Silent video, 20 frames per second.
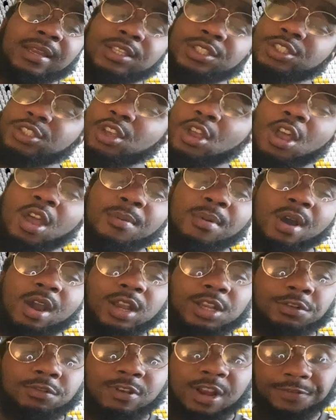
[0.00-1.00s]
Sir
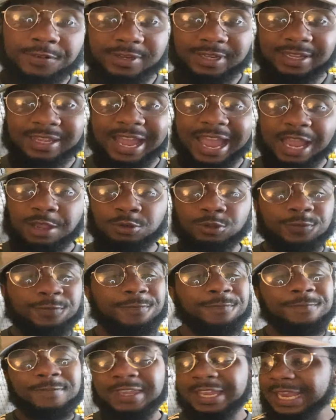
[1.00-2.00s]
Marcus Rashford, the guy who's
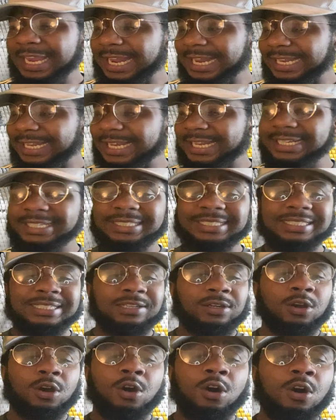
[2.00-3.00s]
feeding
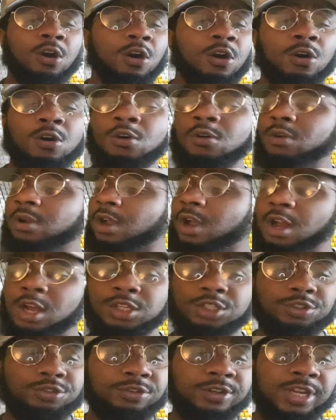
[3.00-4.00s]
the whole
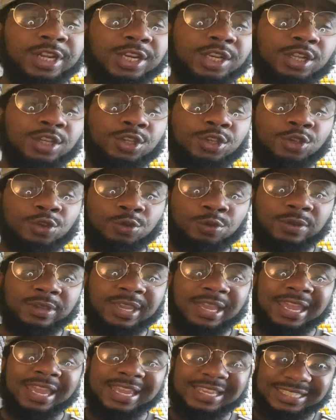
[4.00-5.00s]
country in the
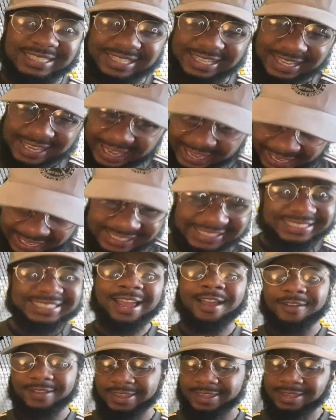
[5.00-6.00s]
UK's kids
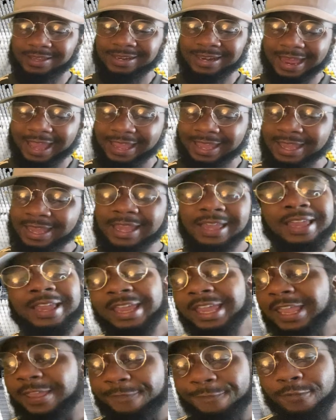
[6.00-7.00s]
out here. Like,
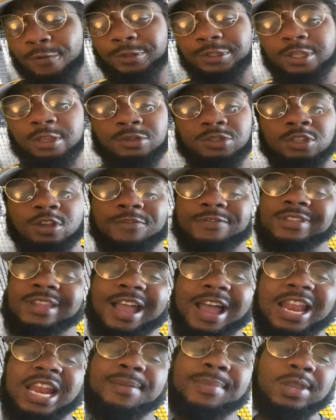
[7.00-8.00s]
he thought to himself,
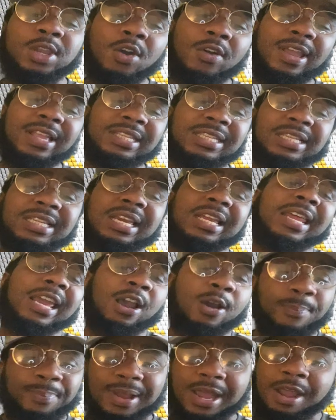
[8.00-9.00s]
nah, let me go to Italy and
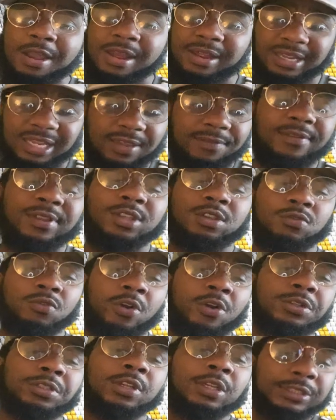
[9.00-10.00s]
help out and give it to
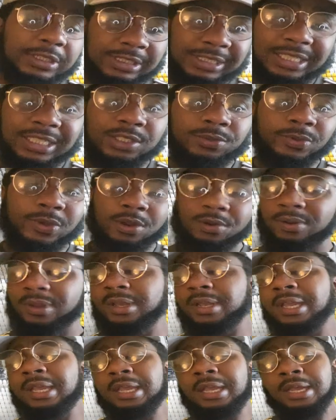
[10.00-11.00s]
Real Sociedad as well.
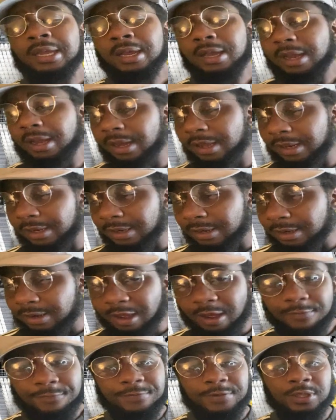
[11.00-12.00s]
A
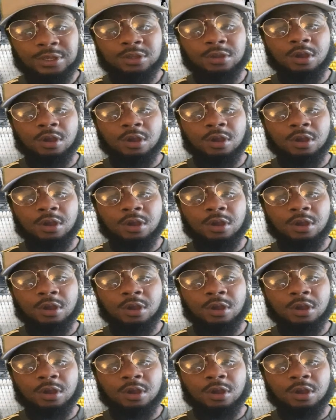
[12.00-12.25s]
lovely